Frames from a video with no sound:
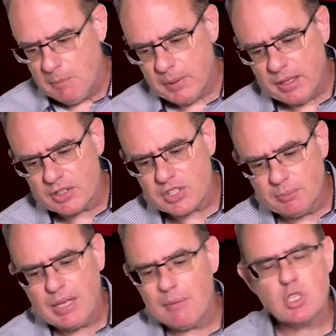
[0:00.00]
Because
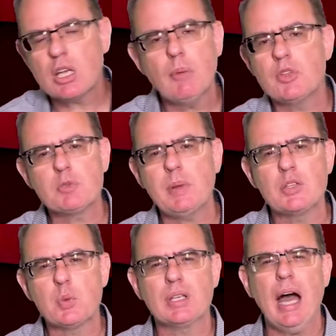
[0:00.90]
sometimes you come to this
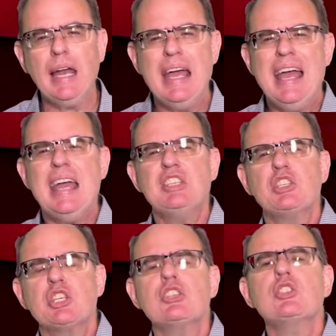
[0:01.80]
place where God, it's
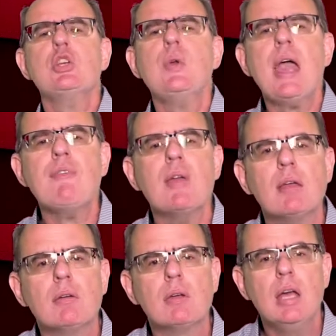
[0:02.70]
just too heavy.
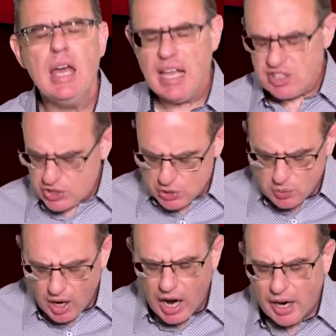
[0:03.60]
It's
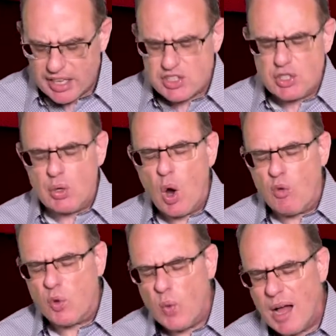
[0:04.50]
too hard. It's too
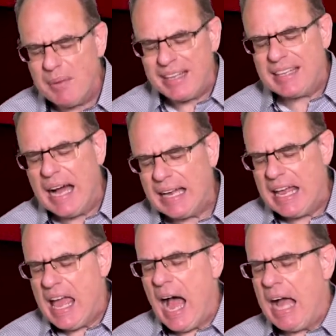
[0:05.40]
overwhelming. God,
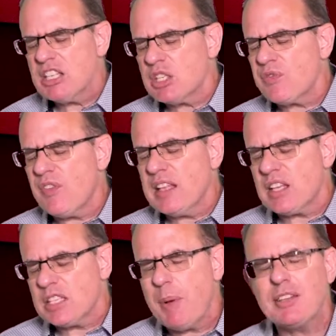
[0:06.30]
I just,
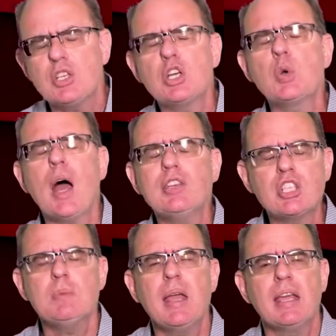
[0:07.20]
it's about to
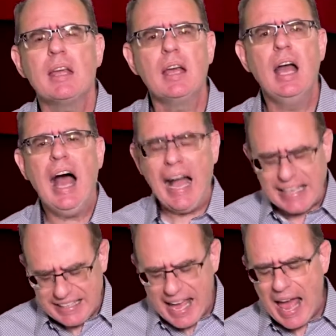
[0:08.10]
crush me. I
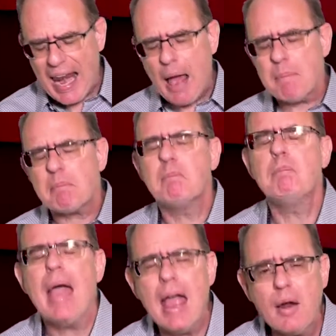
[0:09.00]
cannot
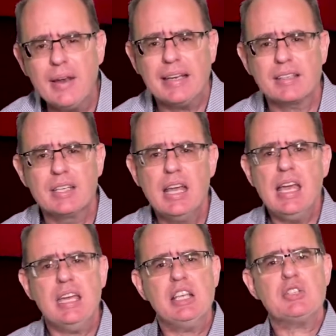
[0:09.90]
bear it.
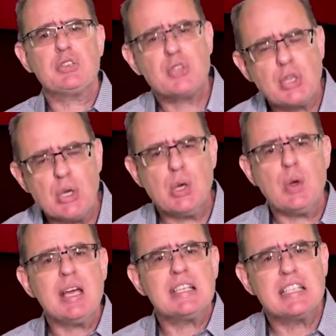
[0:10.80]
It is
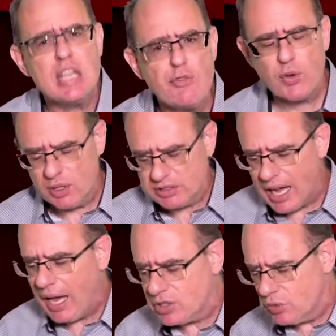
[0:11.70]
too difficult.
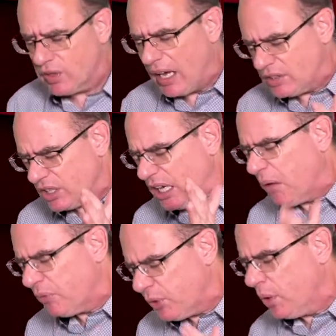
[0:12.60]
God, you've got to
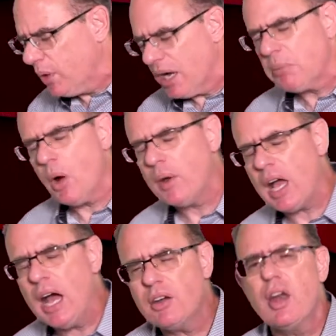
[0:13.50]
come through or I'm going
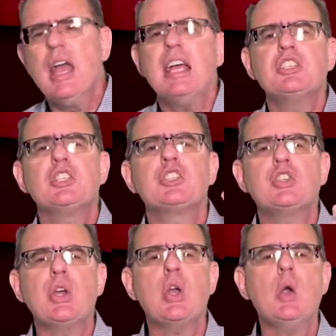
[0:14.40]
under. It's
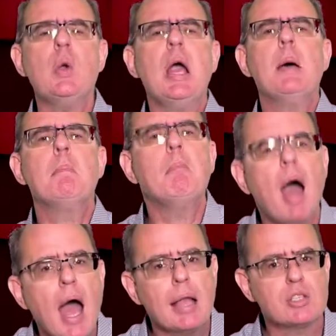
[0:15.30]
too
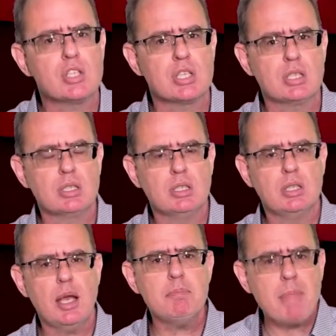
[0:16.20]
much.
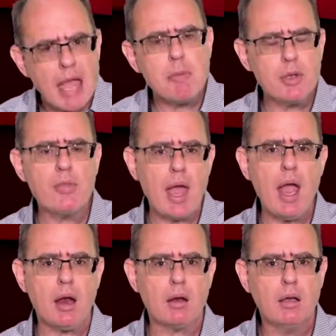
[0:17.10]
And maybe you're
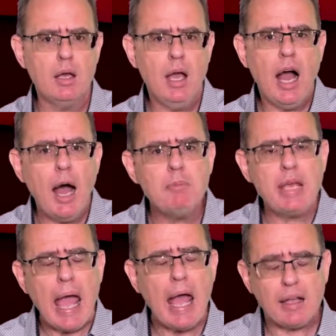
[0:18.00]
there. I'm
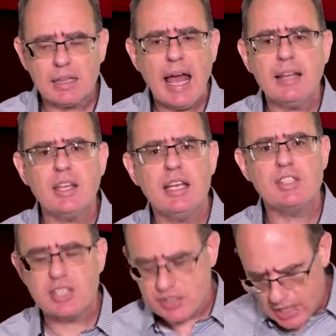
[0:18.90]
glad that He
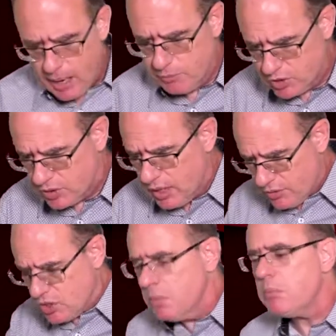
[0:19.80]
says, Come
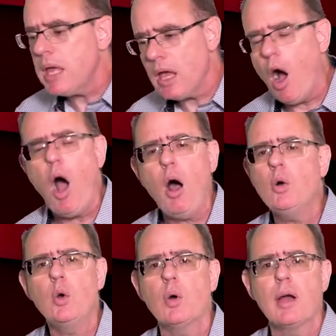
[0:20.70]
to me, all
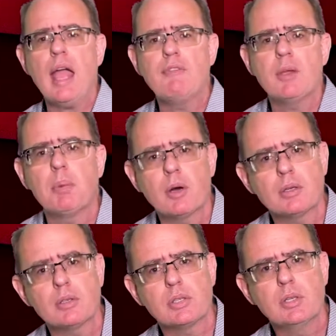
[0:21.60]
who are heavy
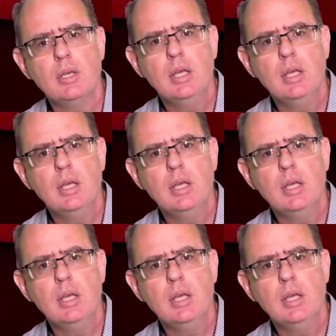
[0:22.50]
burdened.